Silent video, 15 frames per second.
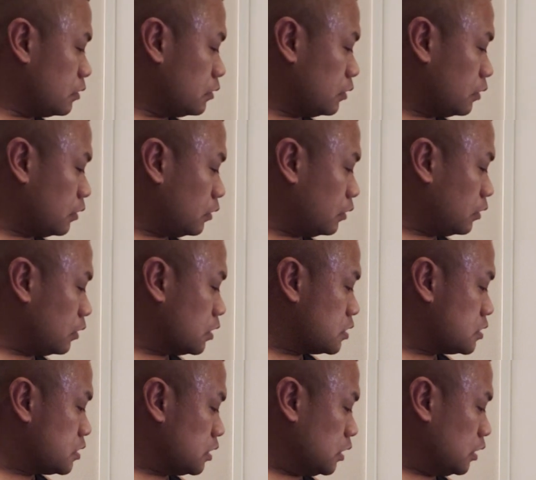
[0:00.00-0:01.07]

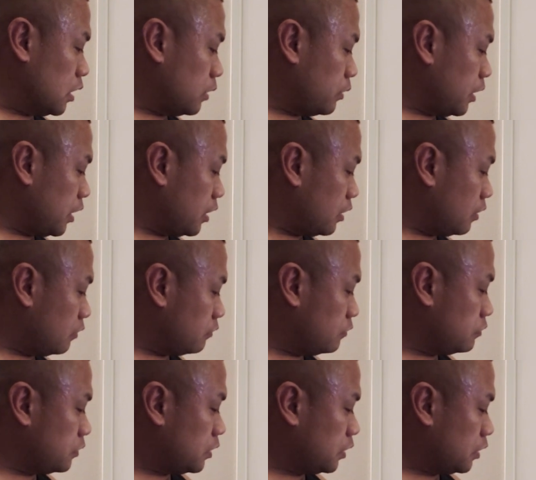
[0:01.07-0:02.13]
Let's see. Now I have
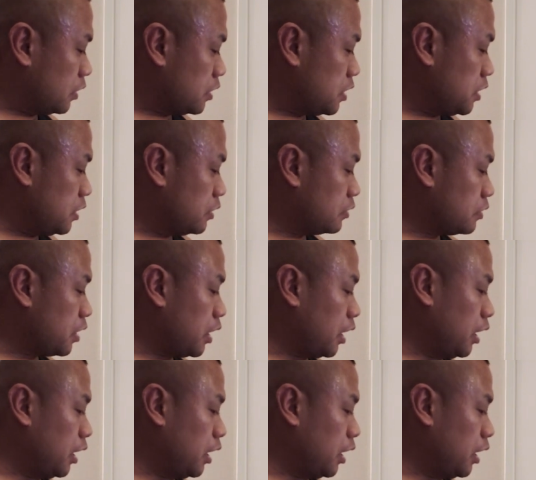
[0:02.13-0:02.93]
here